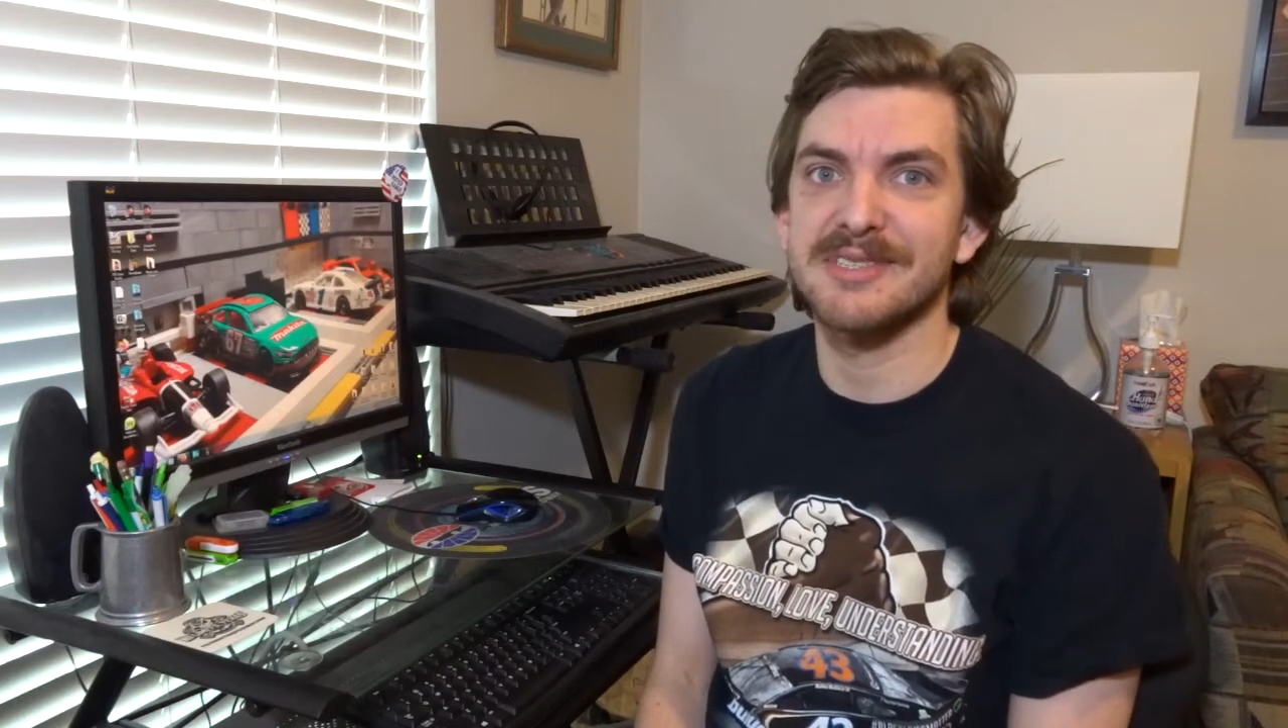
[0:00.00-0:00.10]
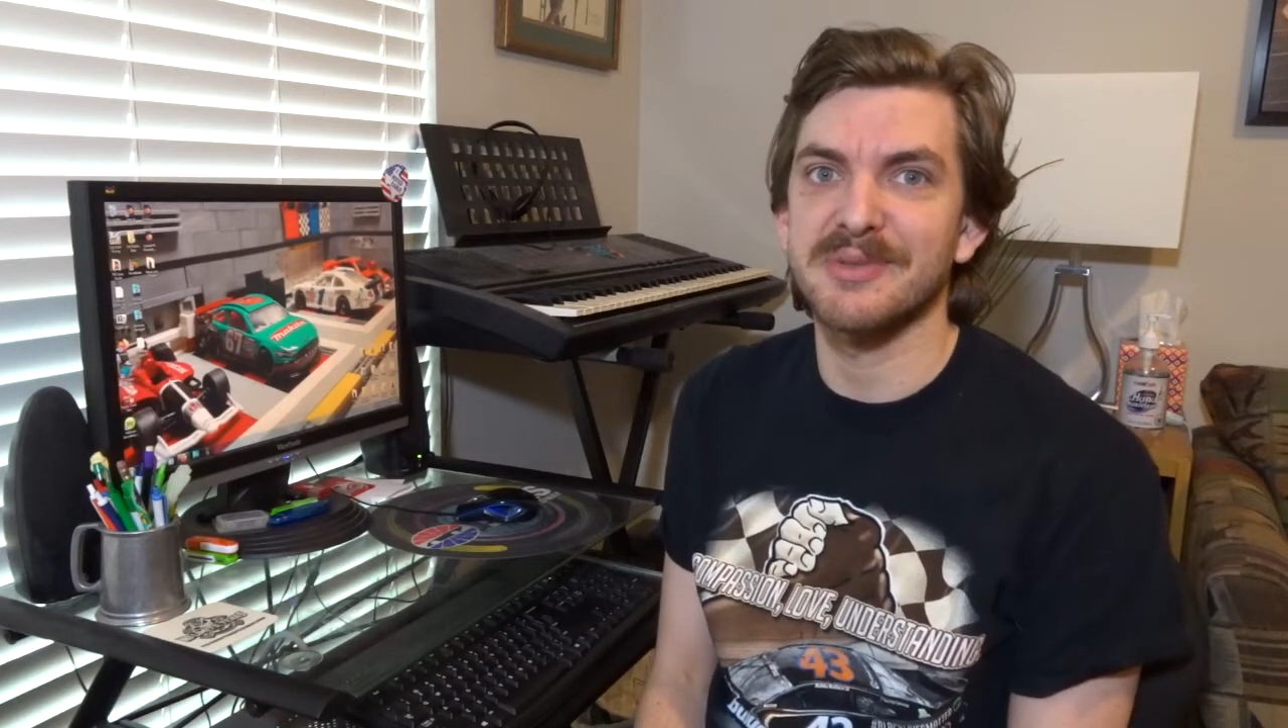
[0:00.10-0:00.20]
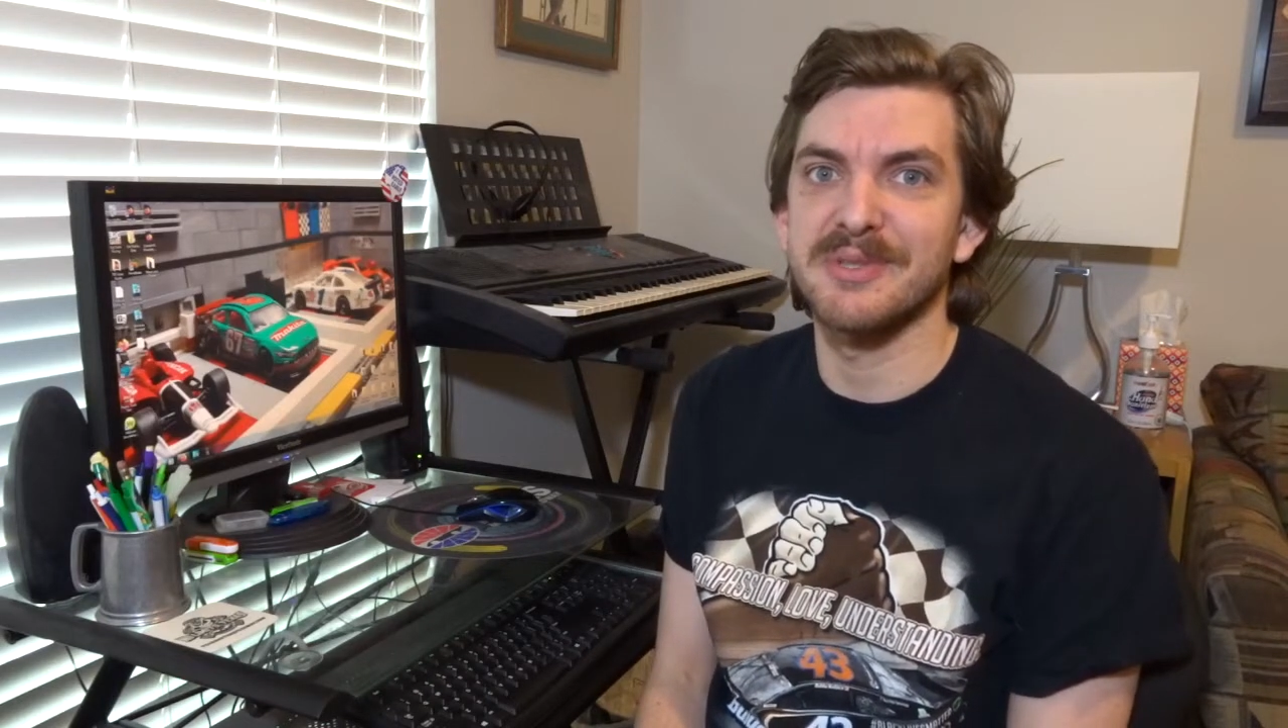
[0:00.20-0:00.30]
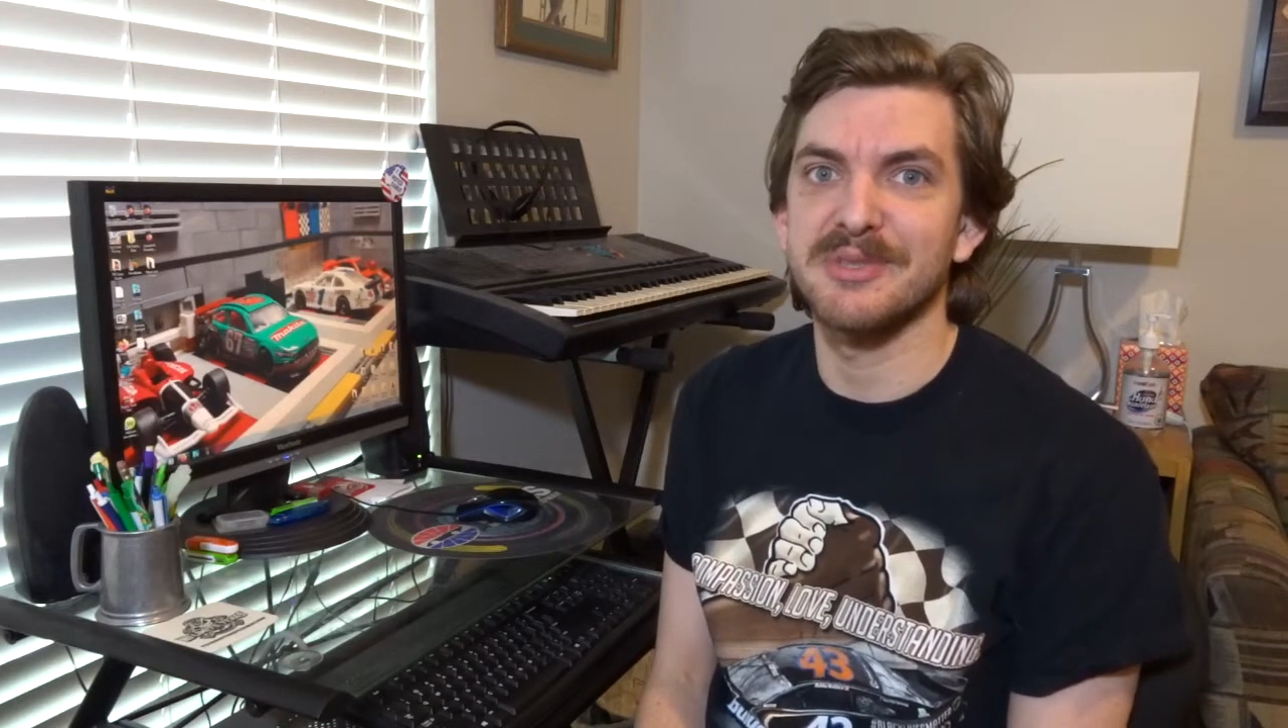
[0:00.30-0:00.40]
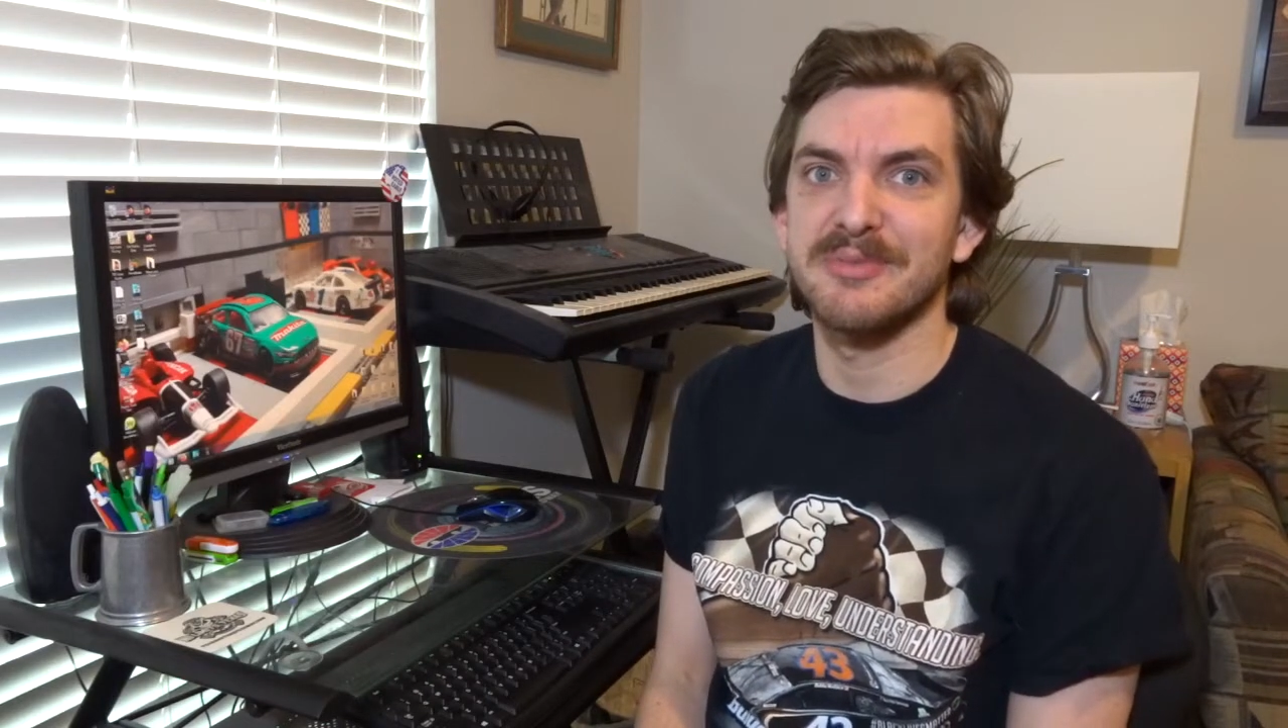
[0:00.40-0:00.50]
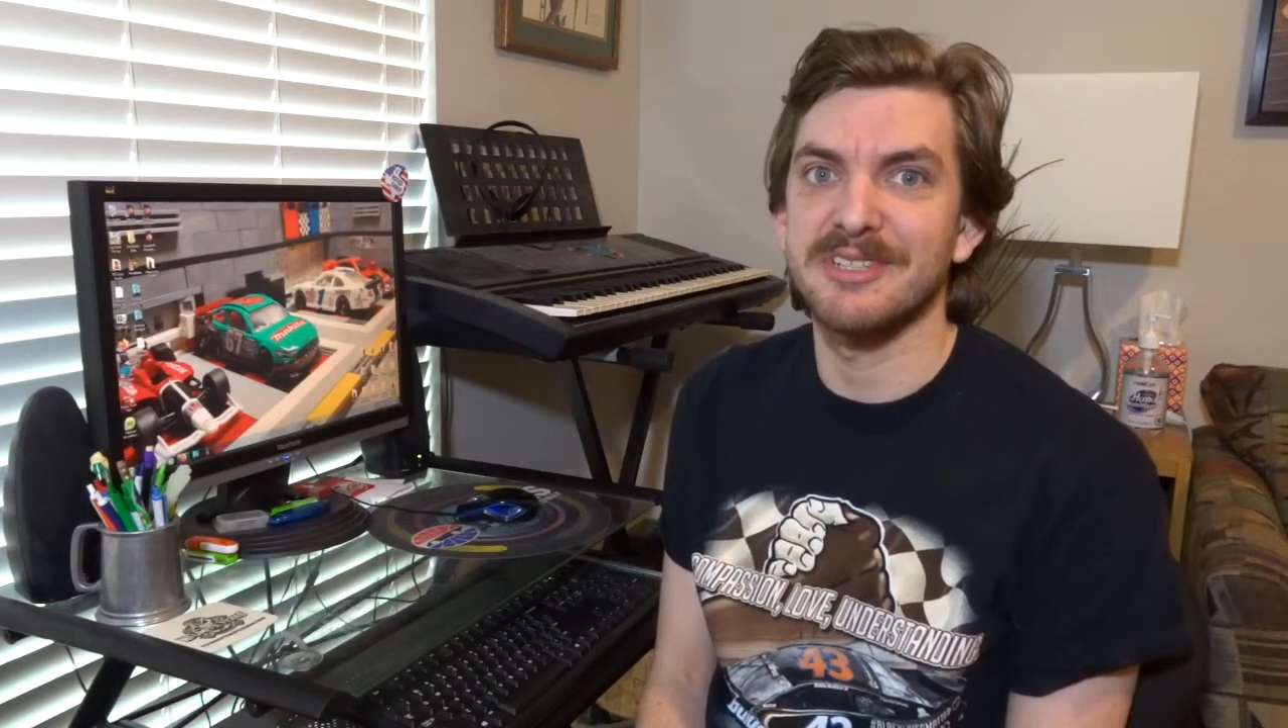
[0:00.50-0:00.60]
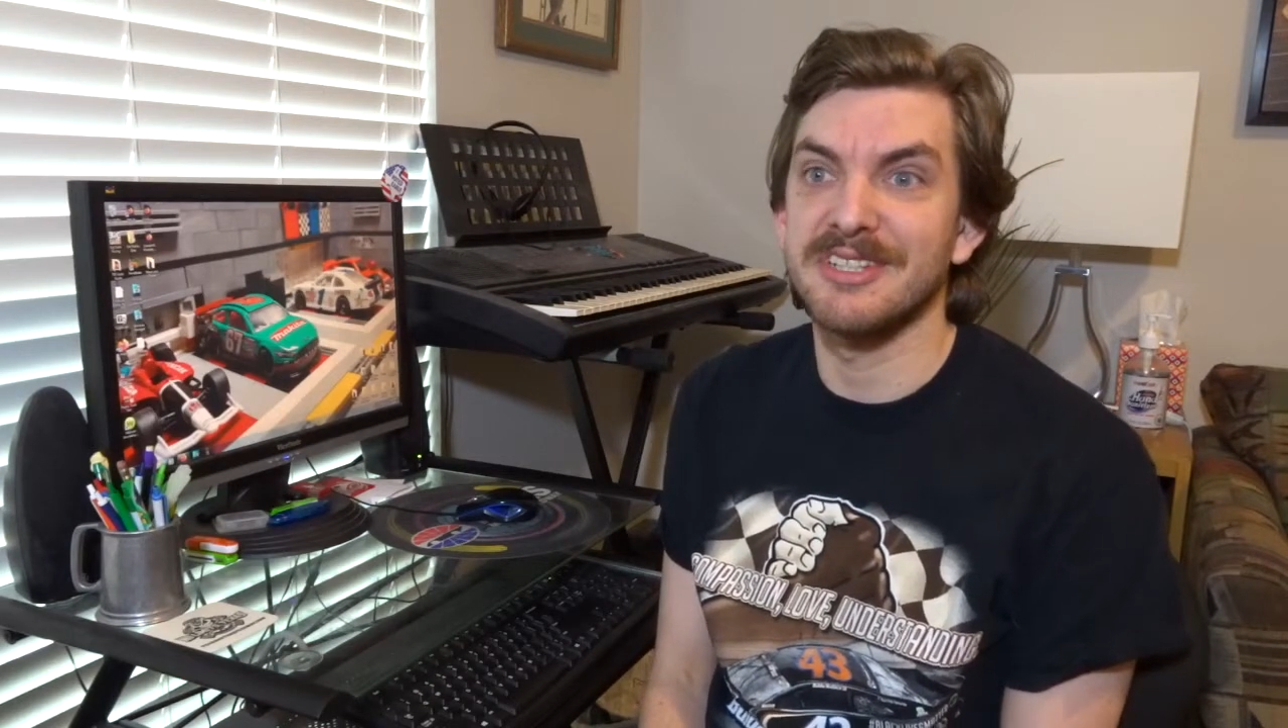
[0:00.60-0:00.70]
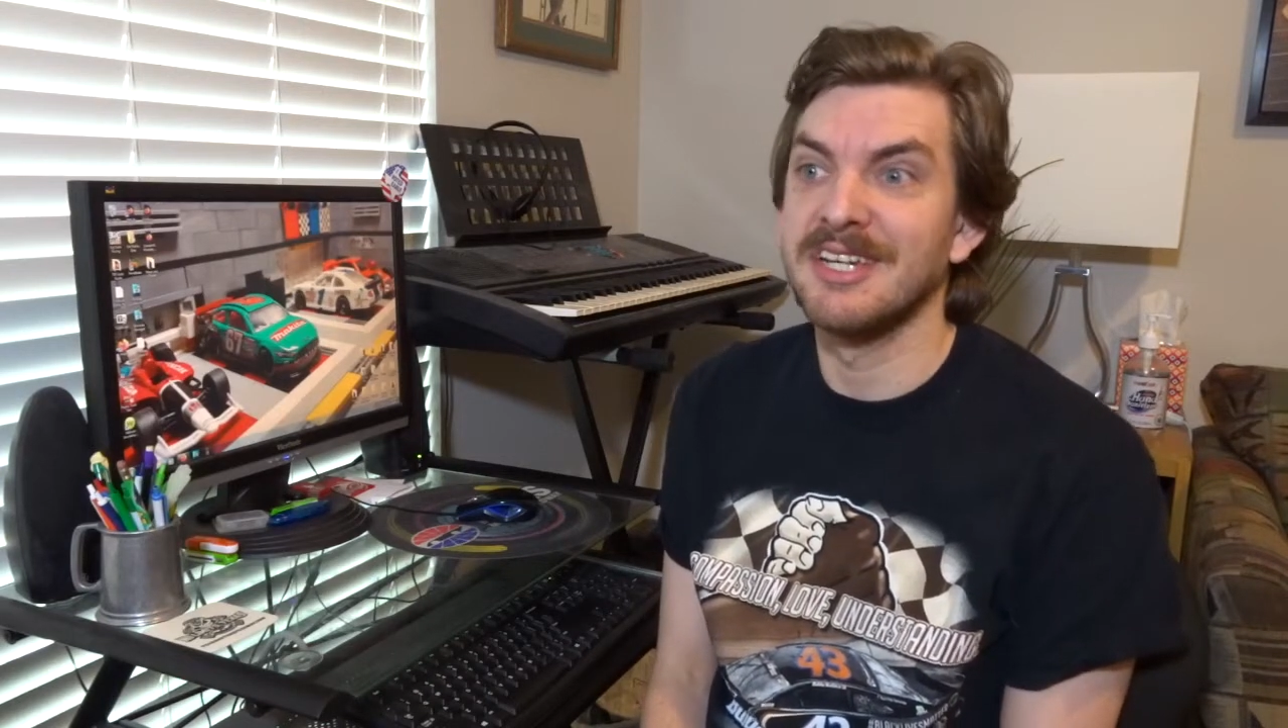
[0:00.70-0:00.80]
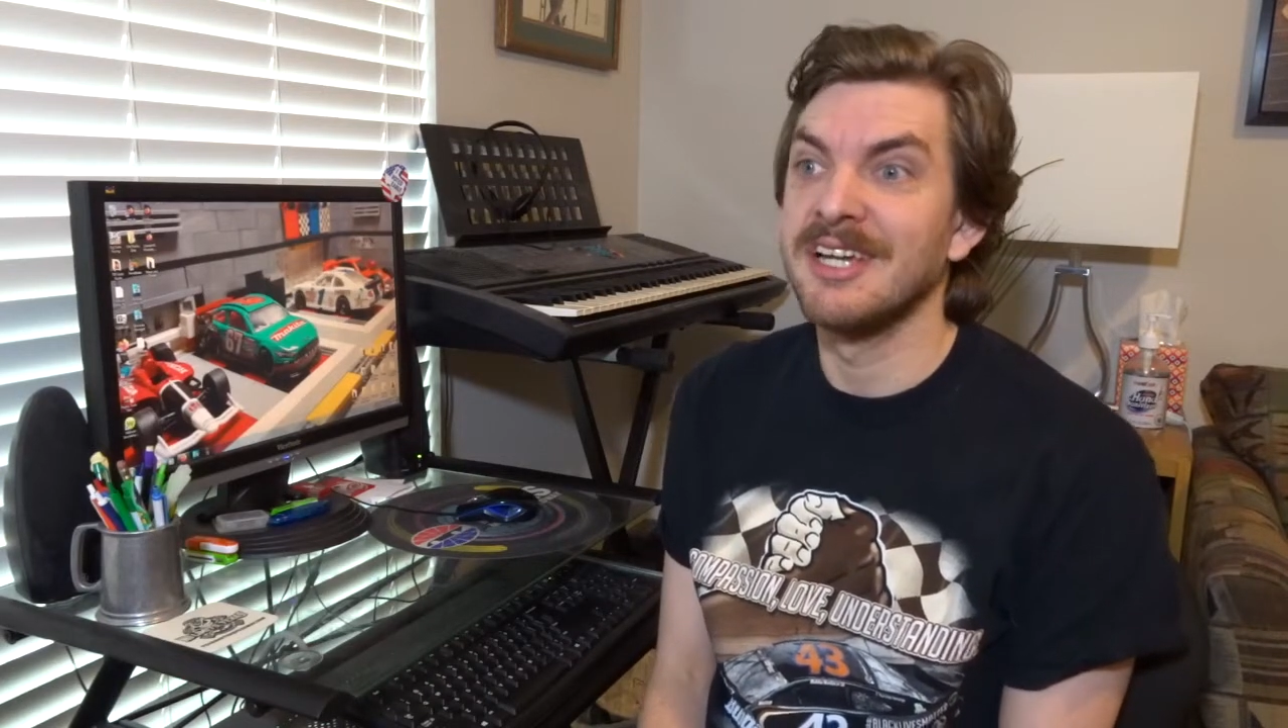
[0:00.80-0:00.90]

going to be,